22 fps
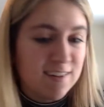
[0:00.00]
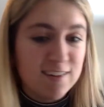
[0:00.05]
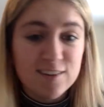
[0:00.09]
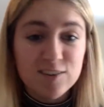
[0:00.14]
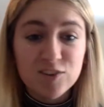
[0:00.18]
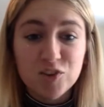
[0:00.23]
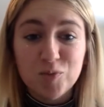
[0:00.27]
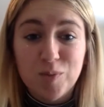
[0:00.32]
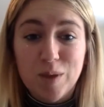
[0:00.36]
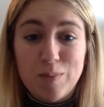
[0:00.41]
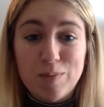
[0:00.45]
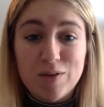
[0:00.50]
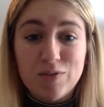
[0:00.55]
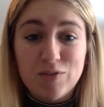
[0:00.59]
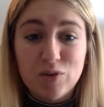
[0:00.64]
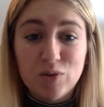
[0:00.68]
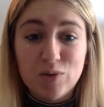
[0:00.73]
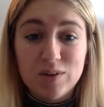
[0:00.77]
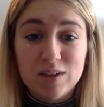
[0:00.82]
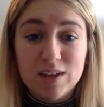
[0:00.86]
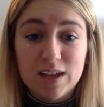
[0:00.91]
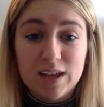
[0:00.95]
So maybe if
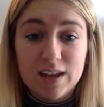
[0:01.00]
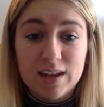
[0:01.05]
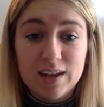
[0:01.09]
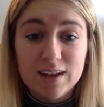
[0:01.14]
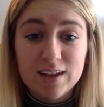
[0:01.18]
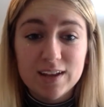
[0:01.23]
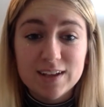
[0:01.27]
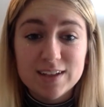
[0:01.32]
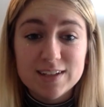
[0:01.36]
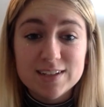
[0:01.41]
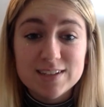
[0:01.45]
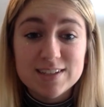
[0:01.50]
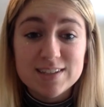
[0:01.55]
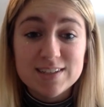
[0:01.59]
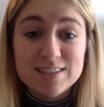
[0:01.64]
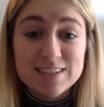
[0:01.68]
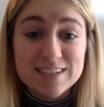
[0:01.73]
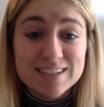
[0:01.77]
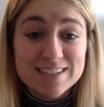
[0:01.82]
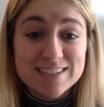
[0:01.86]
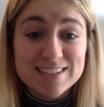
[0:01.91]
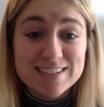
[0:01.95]
you did
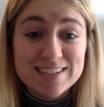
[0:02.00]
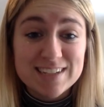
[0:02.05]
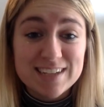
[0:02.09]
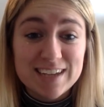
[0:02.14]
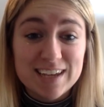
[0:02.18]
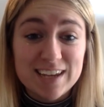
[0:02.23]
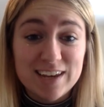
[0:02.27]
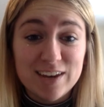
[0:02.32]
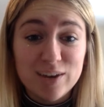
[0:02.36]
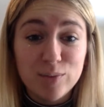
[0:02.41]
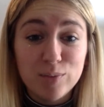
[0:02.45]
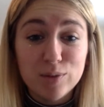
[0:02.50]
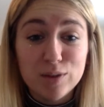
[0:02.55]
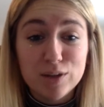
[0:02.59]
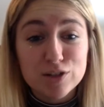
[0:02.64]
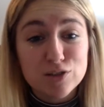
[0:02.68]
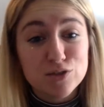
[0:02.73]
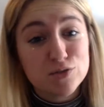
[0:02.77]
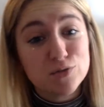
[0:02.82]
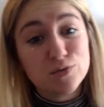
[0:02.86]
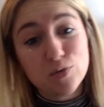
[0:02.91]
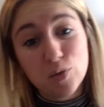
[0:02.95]
16
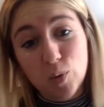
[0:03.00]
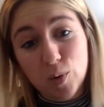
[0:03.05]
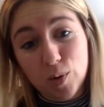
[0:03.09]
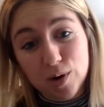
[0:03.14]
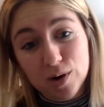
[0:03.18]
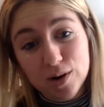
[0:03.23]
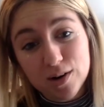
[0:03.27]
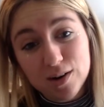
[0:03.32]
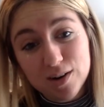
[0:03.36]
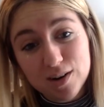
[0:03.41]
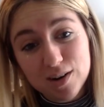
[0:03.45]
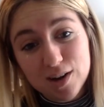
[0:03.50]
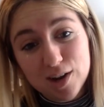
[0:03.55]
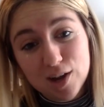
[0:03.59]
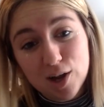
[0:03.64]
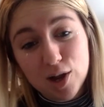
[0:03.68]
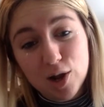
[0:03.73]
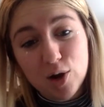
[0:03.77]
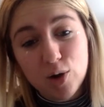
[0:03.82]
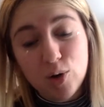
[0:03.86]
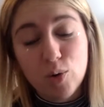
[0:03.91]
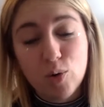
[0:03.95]
plus 4,
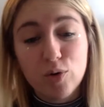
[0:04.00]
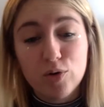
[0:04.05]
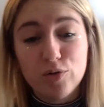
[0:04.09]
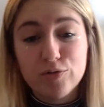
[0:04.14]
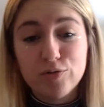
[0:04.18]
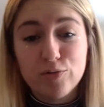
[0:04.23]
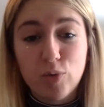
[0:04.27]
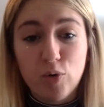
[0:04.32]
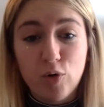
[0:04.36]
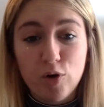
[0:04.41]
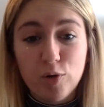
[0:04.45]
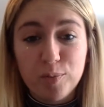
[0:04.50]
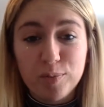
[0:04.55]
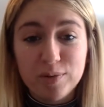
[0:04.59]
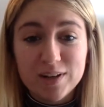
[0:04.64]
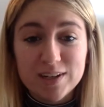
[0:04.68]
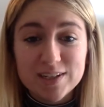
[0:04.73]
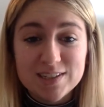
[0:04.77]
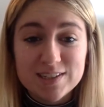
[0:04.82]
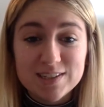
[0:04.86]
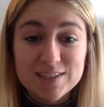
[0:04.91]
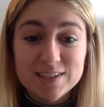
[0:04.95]
or 4
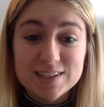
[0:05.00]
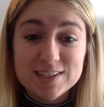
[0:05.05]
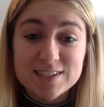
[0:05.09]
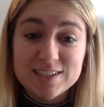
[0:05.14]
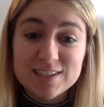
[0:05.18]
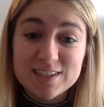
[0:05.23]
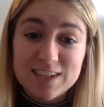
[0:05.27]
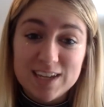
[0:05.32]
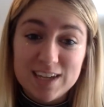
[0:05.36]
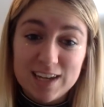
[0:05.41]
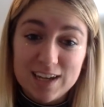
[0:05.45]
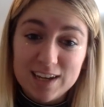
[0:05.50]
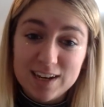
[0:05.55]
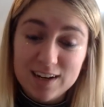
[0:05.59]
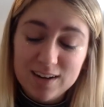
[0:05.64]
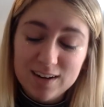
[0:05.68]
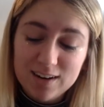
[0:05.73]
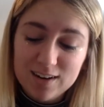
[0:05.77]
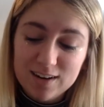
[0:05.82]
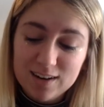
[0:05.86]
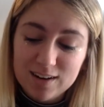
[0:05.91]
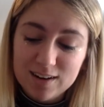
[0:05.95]
plus
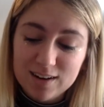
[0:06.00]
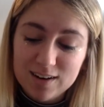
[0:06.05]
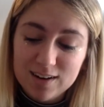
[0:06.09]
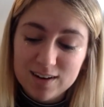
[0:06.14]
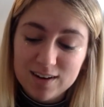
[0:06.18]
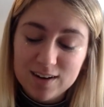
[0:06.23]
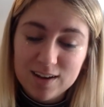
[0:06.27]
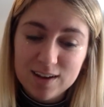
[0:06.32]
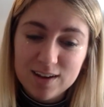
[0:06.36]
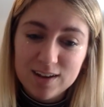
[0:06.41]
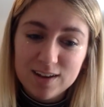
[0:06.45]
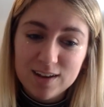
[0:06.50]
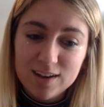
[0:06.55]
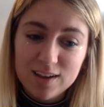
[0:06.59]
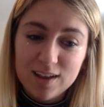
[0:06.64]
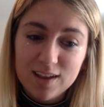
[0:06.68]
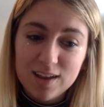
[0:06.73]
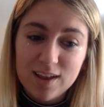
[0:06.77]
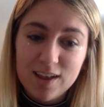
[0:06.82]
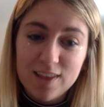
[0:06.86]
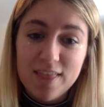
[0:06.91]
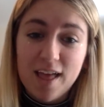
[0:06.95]
16.
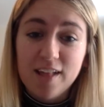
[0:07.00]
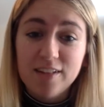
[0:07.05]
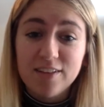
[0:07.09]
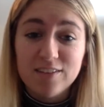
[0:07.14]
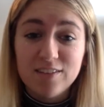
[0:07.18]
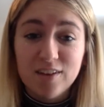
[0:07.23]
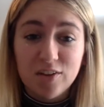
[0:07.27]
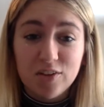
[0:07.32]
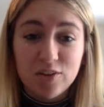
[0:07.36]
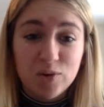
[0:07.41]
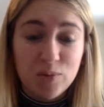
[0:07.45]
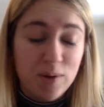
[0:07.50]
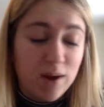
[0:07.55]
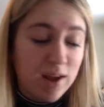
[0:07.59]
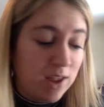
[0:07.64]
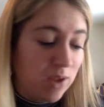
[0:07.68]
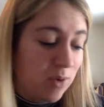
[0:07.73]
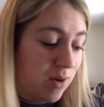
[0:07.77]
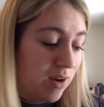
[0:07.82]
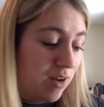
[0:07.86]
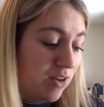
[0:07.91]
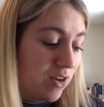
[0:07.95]
That's another way
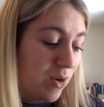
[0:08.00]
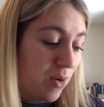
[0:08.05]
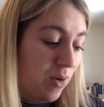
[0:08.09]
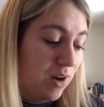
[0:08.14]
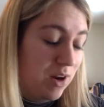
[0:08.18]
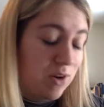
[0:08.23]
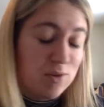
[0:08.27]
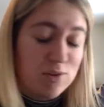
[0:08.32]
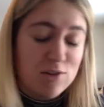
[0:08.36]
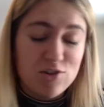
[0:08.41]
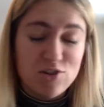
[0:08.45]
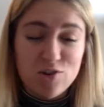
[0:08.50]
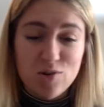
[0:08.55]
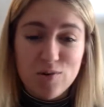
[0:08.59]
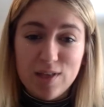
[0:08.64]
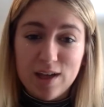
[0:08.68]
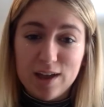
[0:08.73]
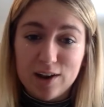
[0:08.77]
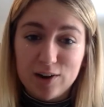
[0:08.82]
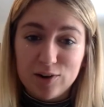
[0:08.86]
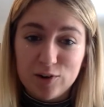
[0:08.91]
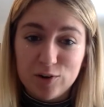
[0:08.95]
you can do it. You can show
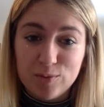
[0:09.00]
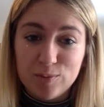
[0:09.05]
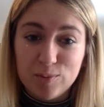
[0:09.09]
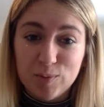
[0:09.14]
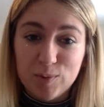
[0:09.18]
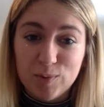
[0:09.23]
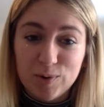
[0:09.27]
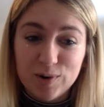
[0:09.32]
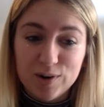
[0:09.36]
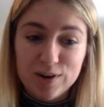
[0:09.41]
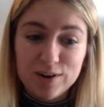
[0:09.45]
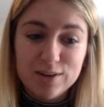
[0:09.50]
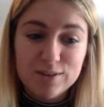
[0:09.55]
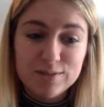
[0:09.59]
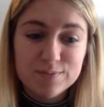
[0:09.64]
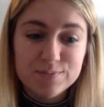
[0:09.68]
that on your board.